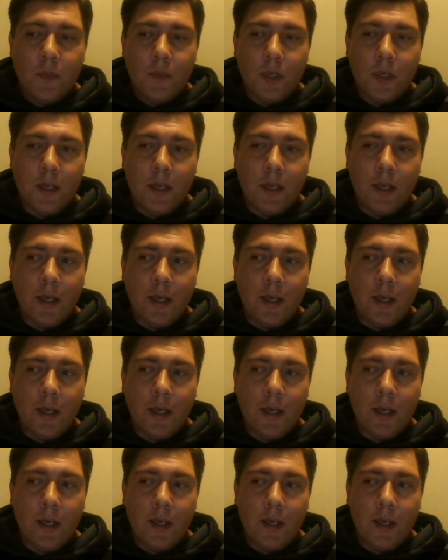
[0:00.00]

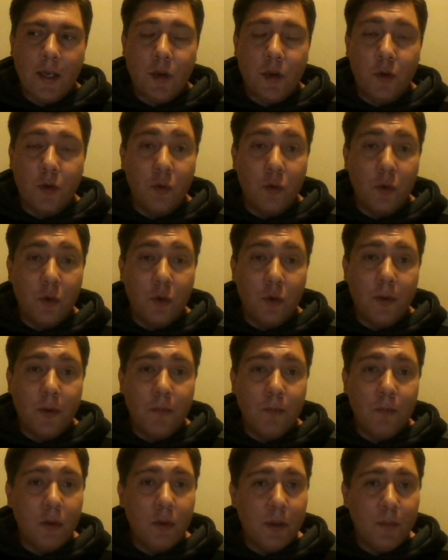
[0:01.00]
a group
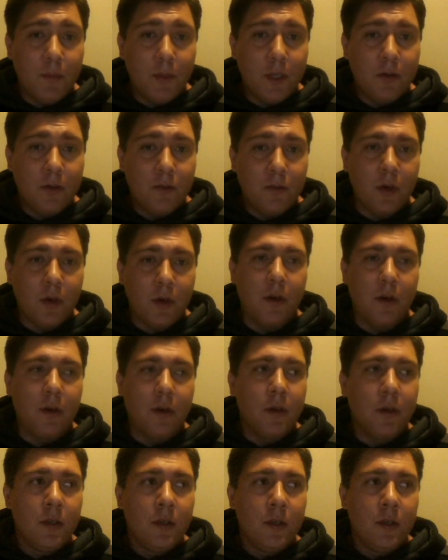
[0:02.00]
employment where